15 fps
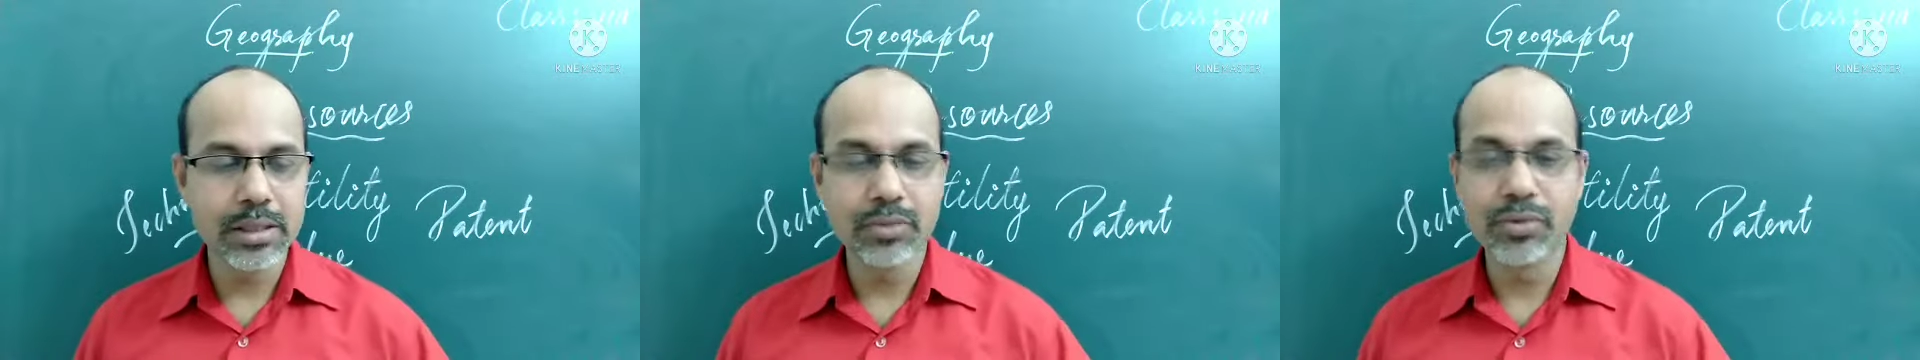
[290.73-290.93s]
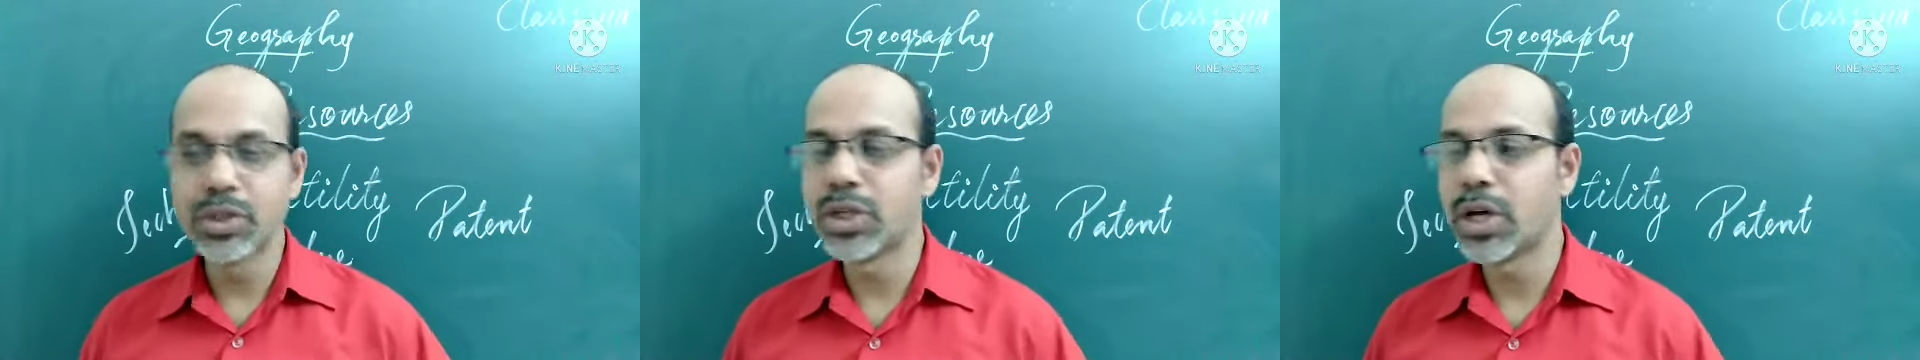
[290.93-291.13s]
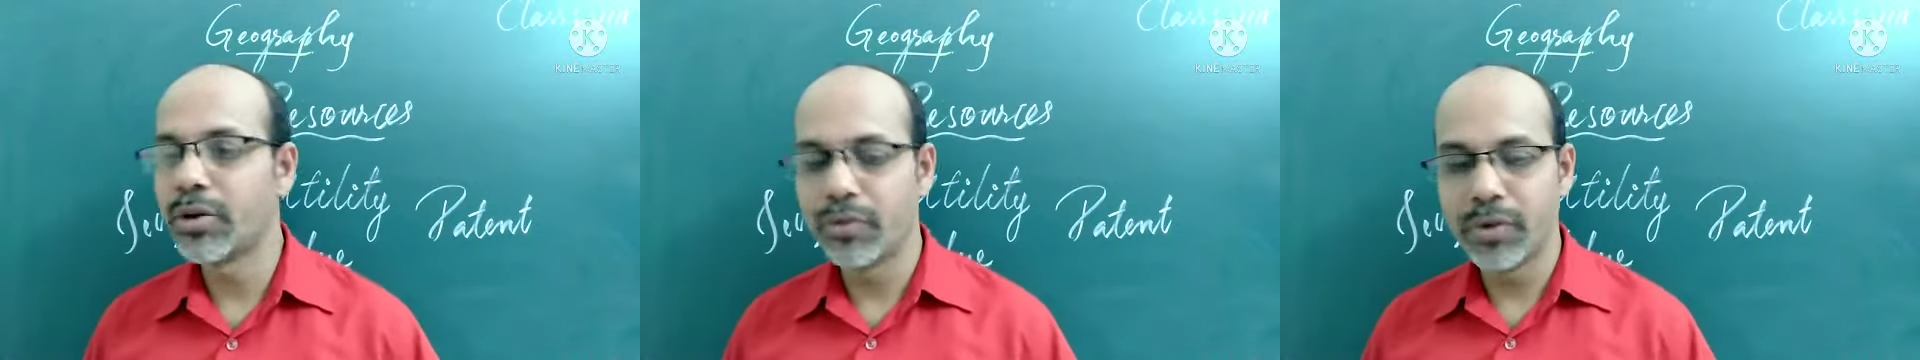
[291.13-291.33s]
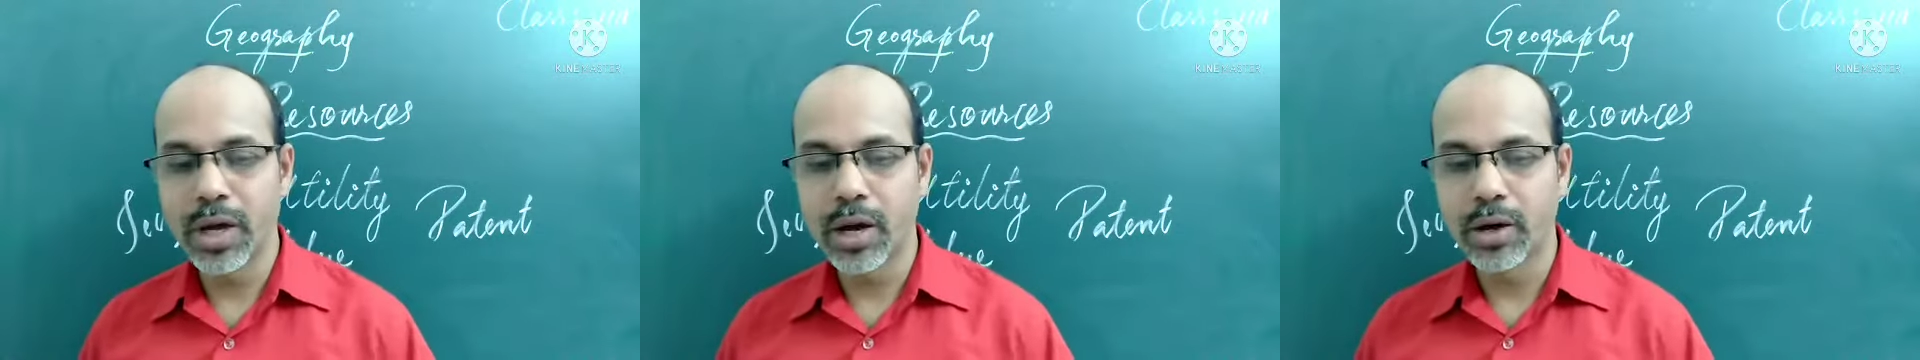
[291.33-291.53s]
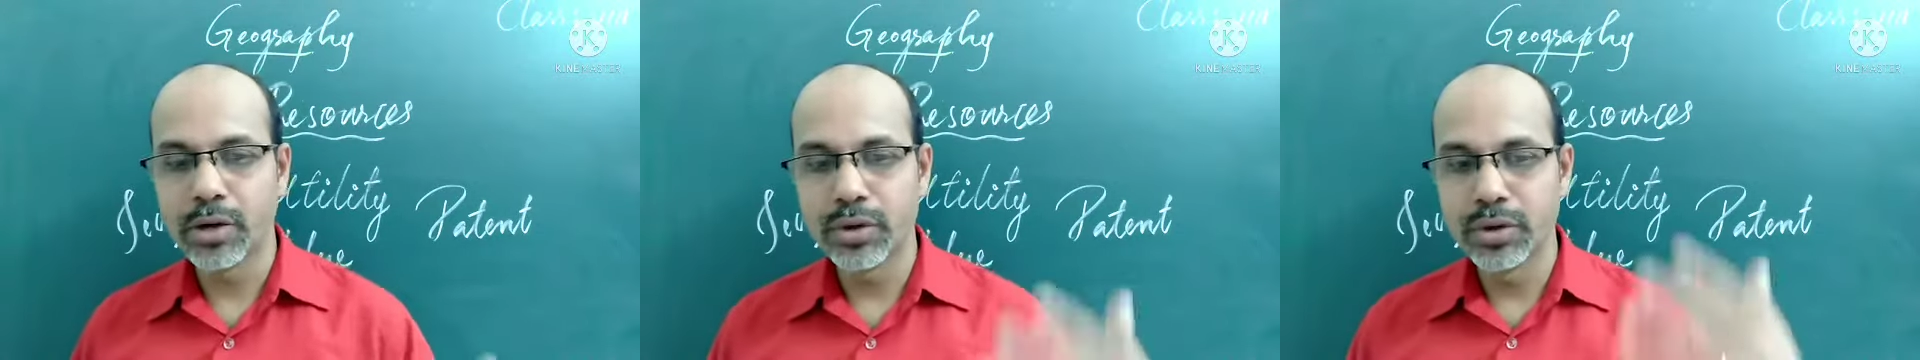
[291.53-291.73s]
which we
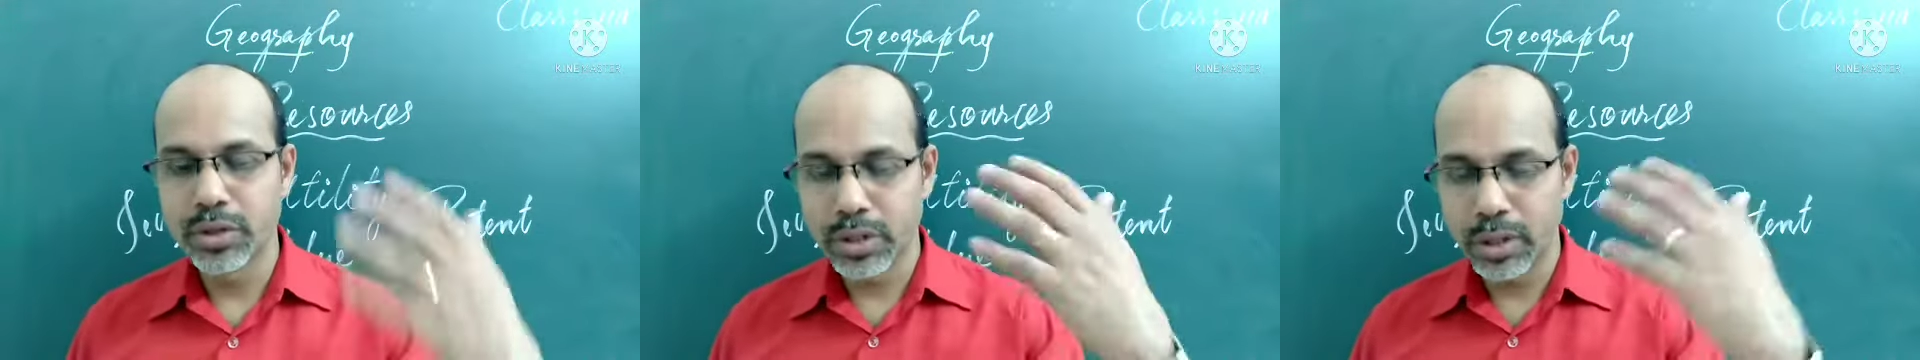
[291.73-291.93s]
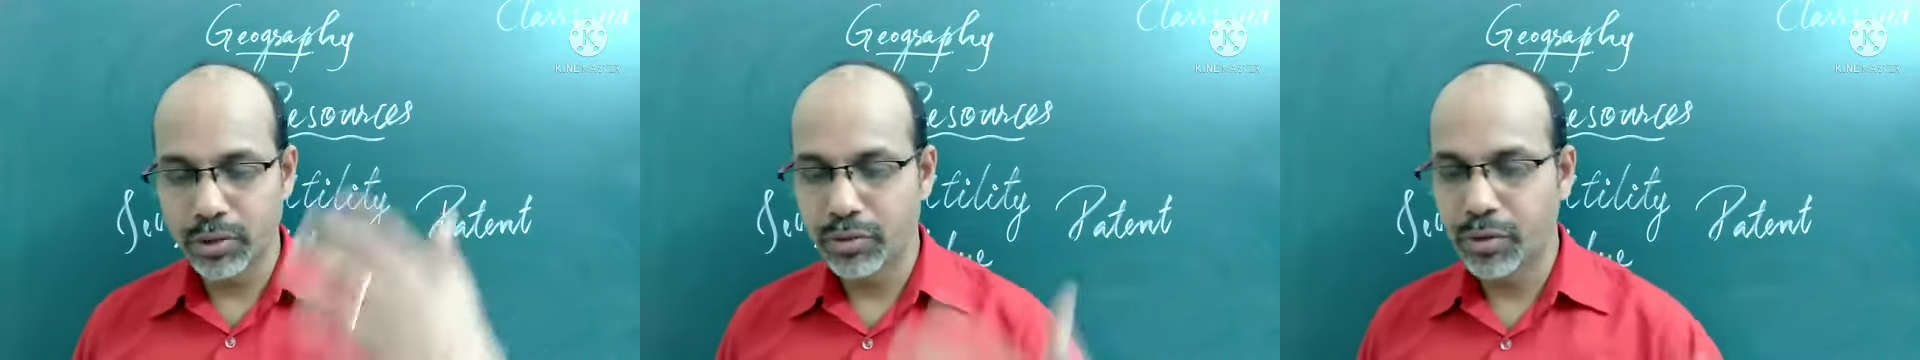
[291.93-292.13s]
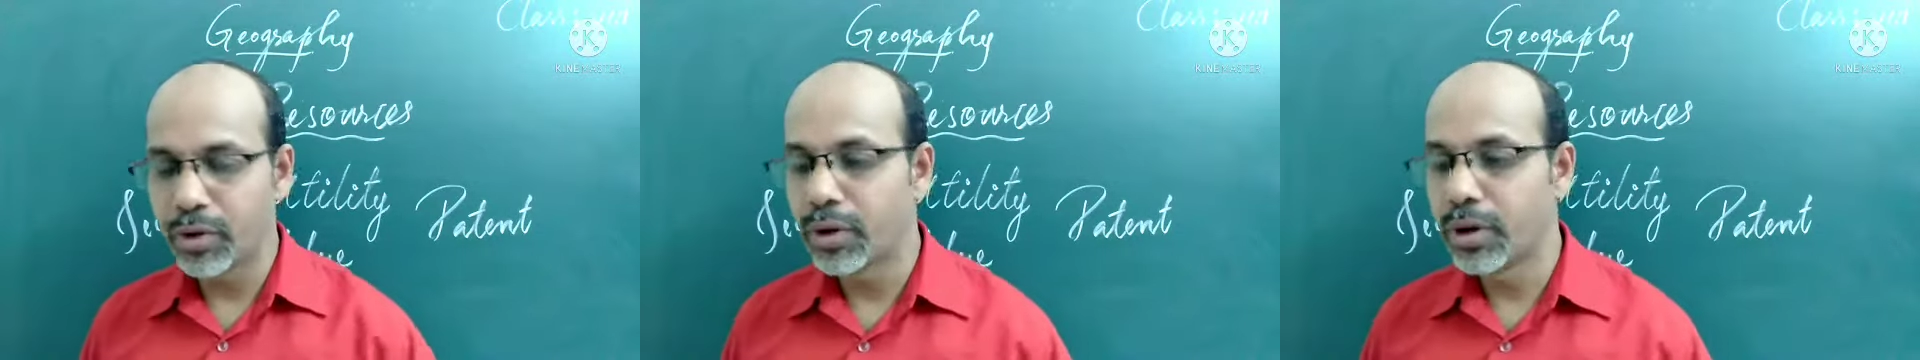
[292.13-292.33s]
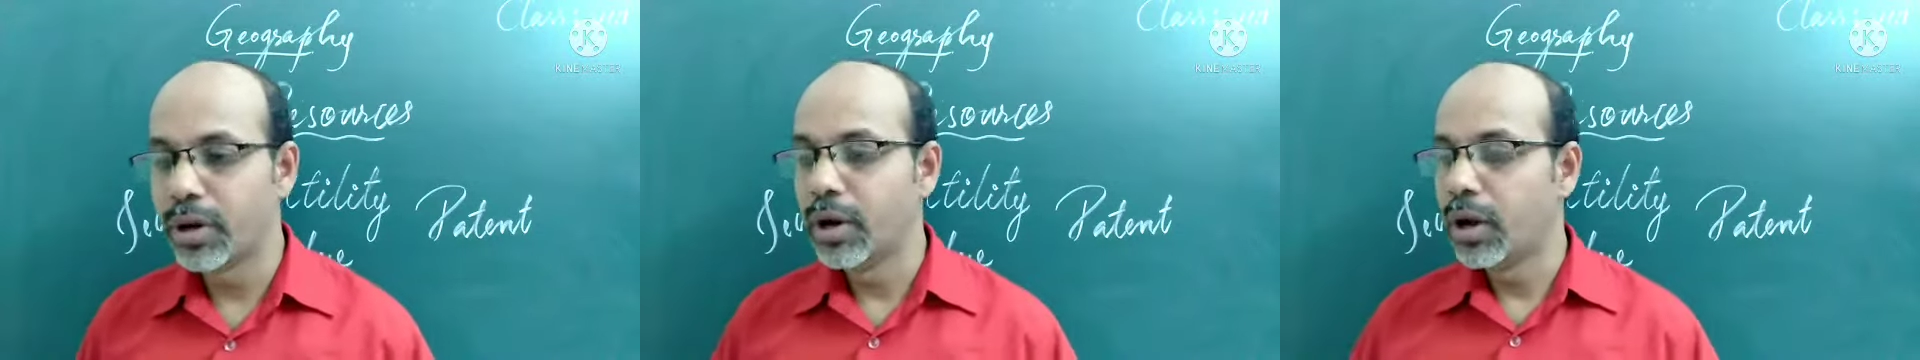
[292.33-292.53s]
are using for